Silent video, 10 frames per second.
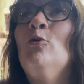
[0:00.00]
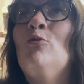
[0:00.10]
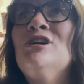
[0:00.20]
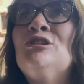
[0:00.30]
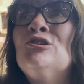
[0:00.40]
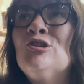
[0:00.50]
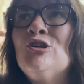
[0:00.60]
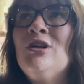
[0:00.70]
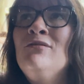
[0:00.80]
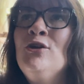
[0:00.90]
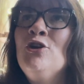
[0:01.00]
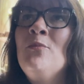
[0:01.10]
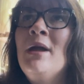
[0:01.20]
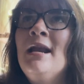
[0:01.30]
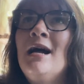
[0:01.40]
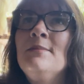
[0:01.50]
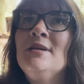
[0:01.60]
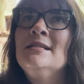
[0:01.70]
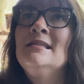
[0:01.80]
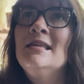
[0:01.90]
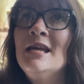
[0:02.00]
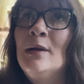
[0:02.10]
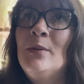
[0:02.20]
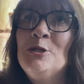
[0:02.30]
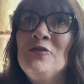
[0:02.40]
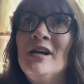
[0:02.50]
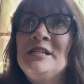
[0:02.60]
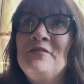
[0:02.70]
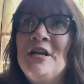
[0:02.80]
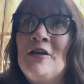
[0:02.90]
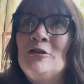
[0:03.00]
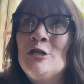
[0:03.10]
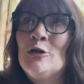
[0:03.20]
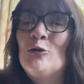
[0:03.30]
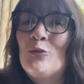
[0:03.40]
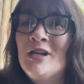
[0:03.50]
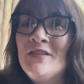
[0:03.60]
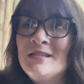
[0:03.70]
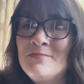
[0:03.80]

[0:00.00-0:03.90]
Rest assured, even though you may not be seeing a bunch of activity on the channel right this